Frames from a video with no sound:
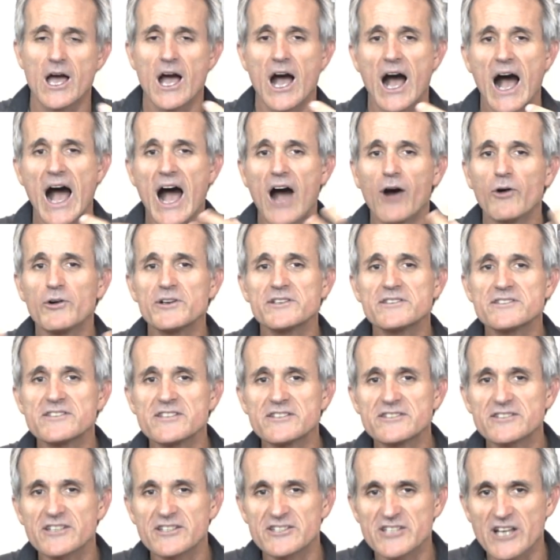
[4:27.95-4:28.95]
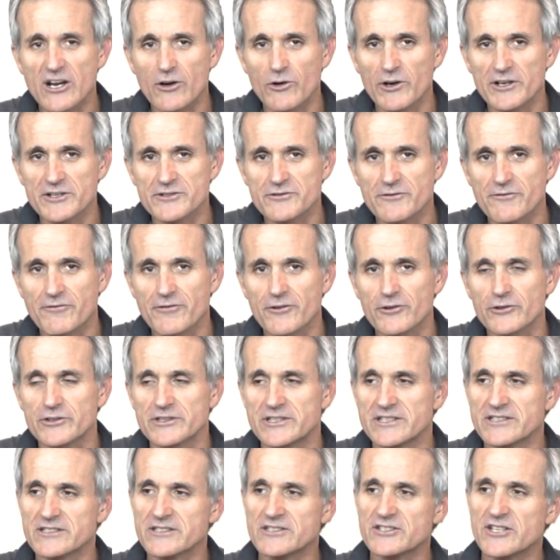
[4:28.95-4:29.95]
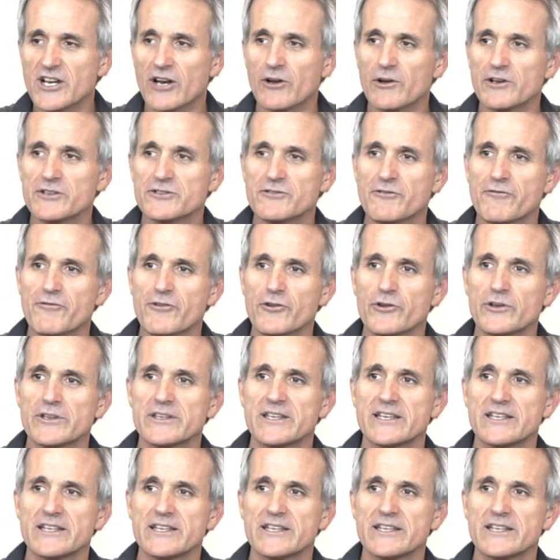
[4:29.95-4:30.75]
How is this ejaculation fluid? This ejaculation fluid